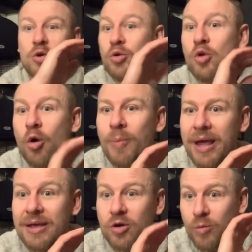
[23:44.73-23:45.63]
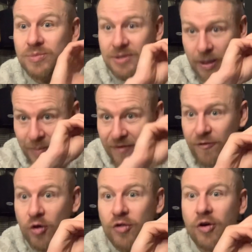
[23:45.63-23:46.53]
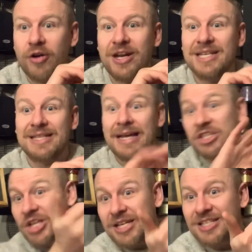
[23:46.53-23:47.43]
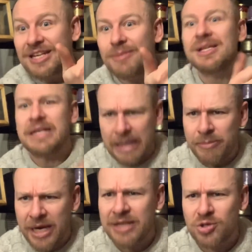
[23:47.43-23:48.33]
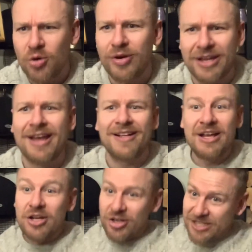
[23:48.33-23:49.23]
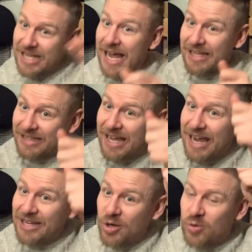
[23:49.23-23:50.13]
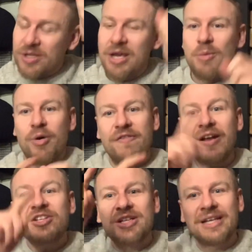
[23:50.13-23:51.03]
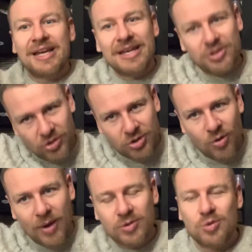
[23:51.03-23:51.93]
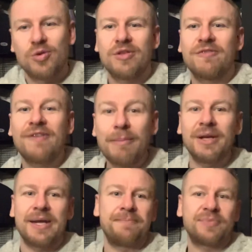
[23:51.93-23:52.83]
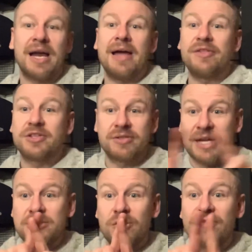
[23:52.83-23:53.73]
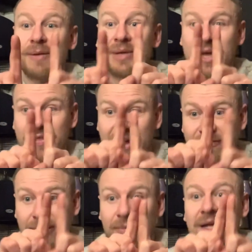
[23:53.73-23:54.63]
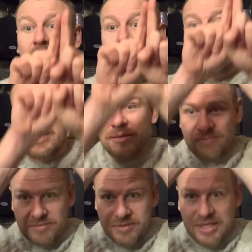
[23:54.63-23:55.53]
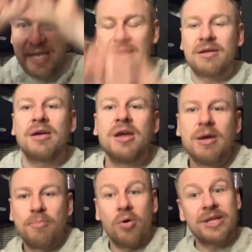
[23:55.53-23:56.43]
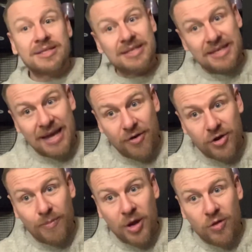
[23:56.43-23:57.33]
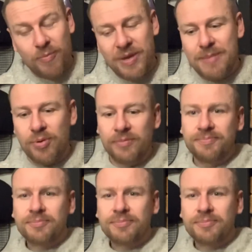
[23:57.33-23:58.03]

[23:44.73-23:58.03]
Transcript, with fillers: Unobe comes a bit further on, and he's like changes his name. He's like I'm Natori, yeah, because that line goes. But eventually, it does go out to another family and the Natori family and that family obviously together, but it's carried on by other people.